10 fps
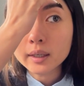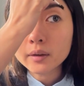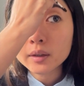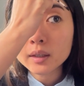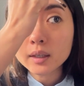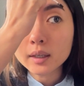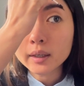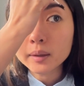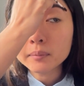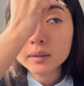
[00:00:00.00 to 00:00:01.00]
now that
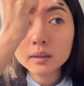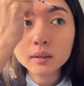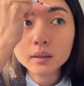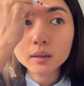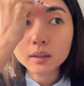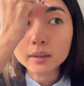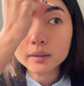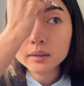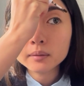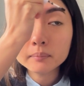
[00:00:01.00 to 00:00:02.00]
I am in
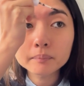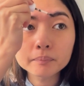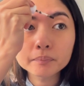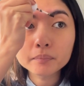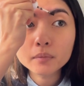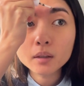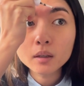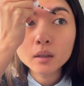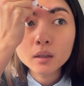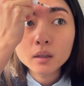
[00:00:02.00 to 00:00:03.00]
London,
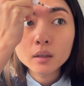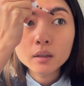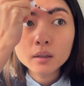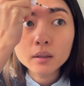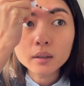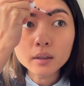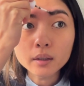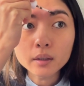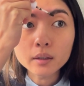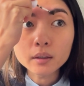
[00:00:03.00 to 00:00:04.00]

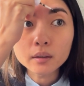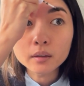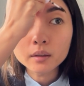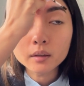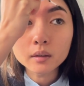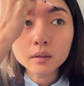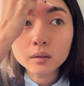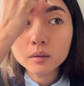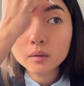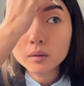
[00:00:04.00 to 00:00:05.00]
in
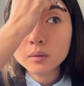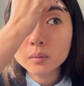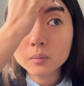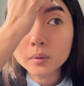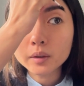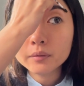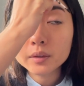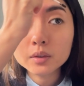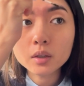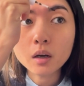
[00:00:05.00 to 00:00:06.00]
one of
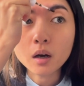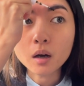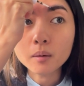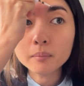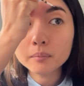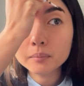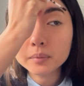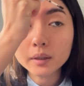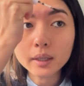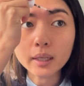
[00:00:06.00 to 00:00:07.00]
the top
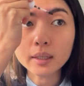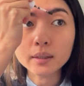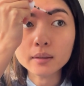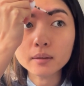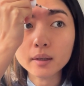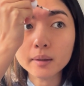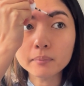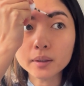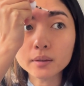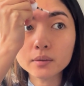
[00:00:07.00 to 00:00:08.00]
8
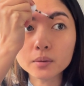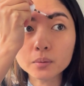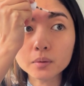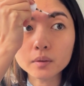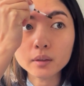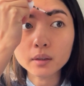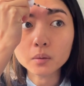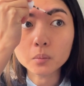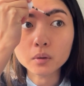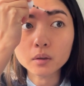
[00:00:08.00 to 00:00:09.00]
MBA schools in
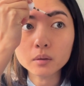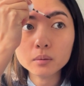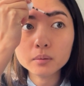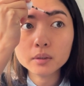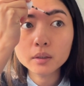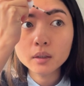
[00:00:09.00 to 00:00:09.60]
the world,